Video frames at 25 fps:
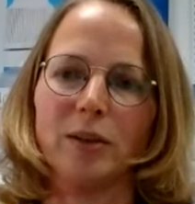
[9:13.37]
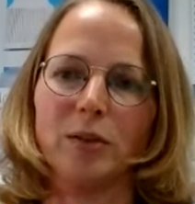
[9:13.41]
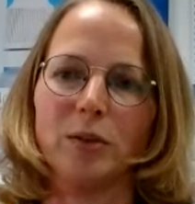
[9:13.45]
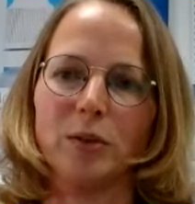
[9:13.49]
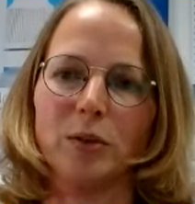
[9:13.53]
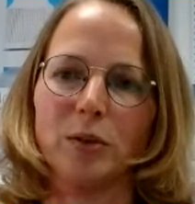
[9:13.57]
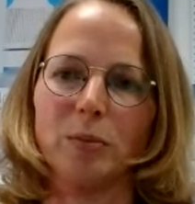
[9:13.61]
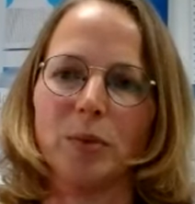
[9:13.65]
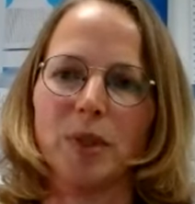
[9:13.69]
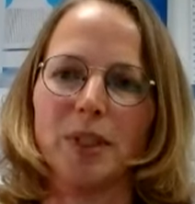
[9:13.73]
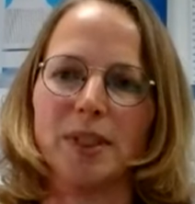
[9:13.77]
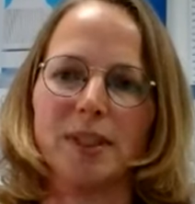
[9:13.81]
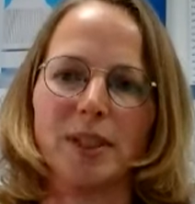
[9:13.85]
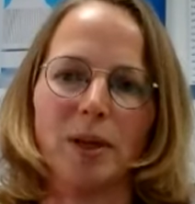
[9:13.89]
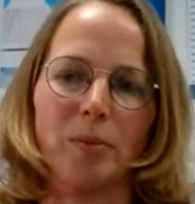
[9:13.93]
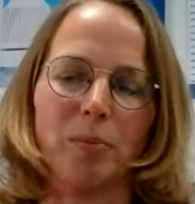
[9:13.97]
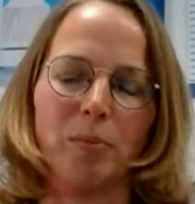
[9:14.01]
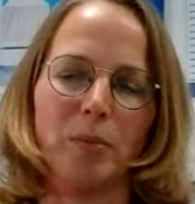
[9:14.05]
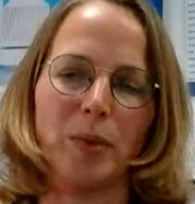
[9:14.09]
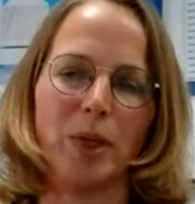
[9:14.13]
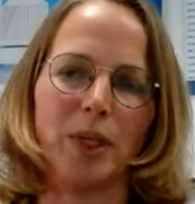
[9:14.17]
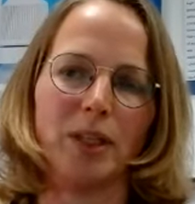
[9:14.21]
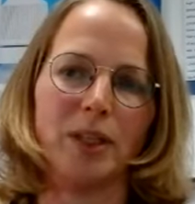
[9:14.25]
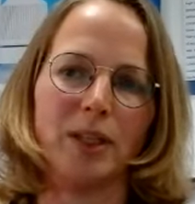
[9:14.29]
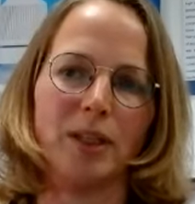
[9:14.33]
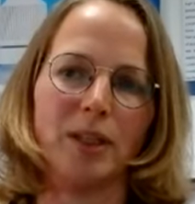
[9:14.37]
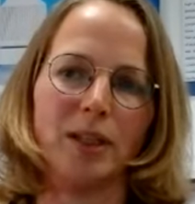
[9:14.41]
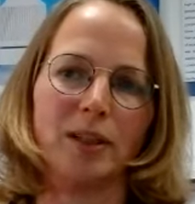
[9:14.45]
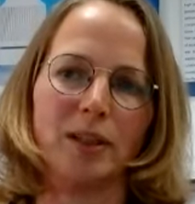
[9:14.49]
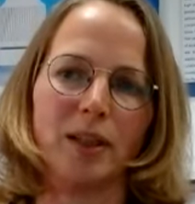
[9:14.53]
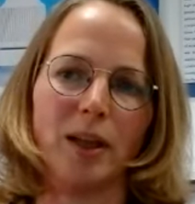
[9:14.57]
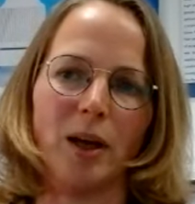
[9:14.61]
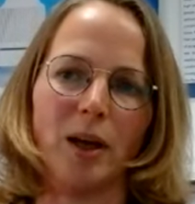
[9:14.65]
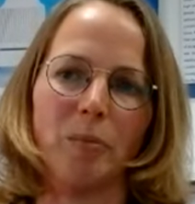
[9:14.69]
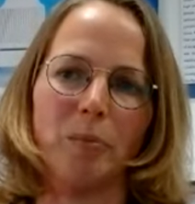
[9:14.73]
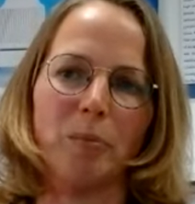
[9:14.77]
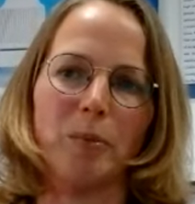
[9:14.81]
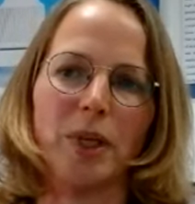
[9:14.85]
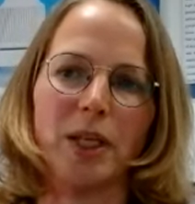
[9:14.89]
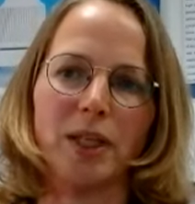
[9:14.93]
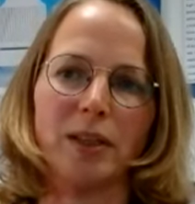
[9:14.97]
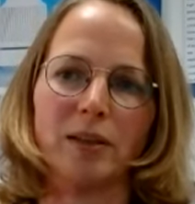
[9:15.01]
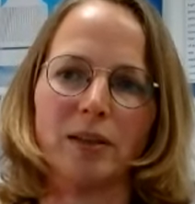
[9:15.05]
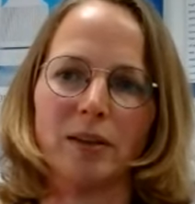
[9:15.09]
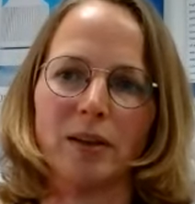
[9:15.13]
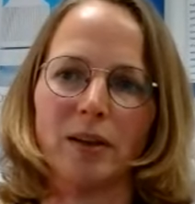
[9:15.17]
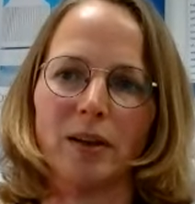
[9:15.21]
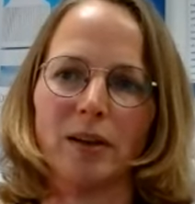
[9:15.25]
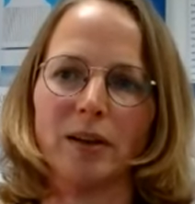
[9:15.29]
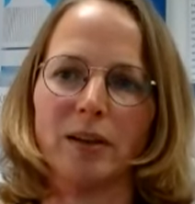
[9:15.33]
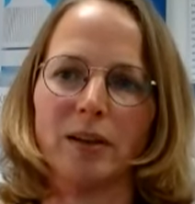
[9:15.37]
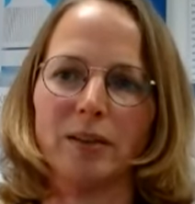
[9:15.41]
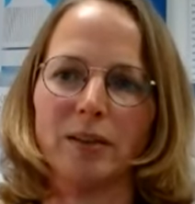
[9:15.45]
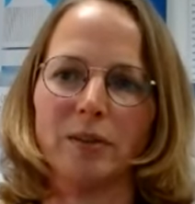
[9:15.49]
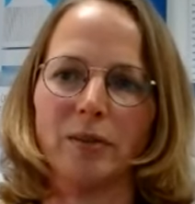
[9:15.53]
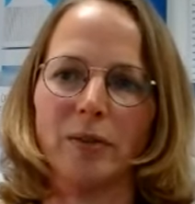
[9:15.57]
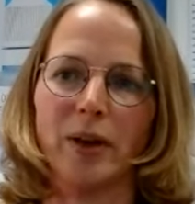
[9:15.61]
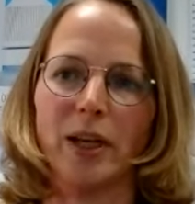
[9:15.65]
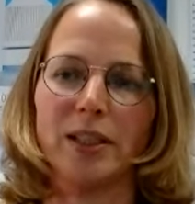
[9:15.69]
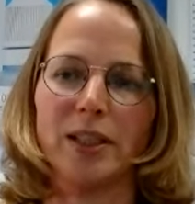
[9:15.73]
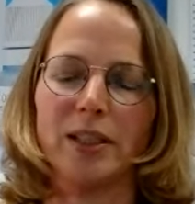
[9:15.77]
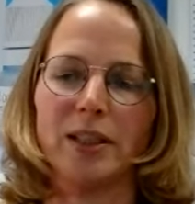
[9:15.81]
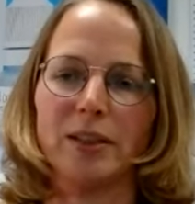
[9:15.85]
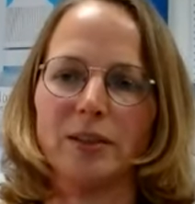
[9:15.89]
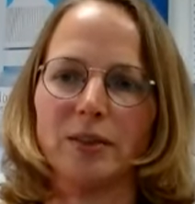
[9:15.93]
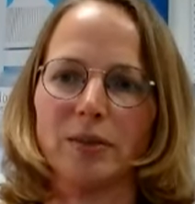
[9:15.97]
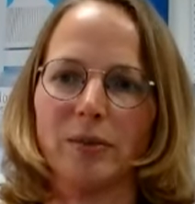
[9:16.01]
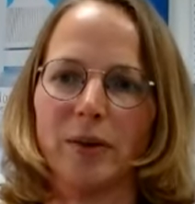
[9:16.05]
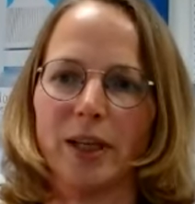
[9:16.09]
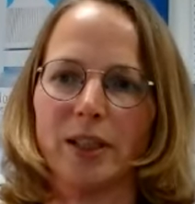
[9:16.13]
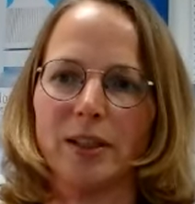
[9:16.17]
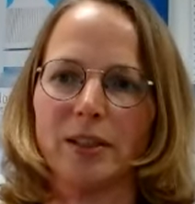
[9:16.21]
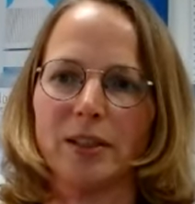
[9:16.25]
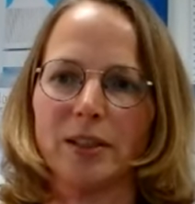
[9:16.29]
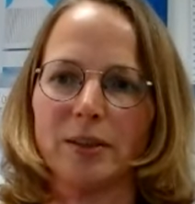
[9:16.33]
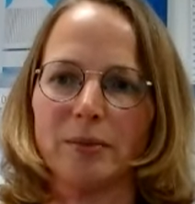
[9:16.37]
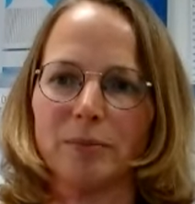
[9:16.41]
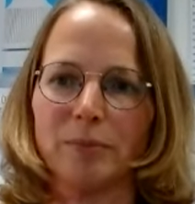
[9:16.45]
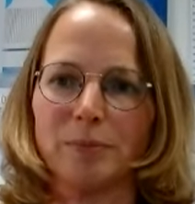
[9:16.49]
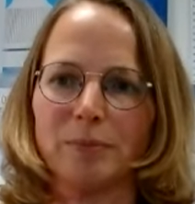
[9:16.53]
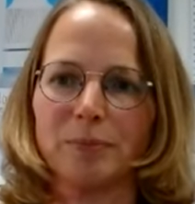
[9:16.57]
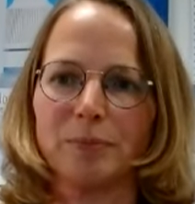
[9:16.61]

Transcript: to be submitted mid-2020.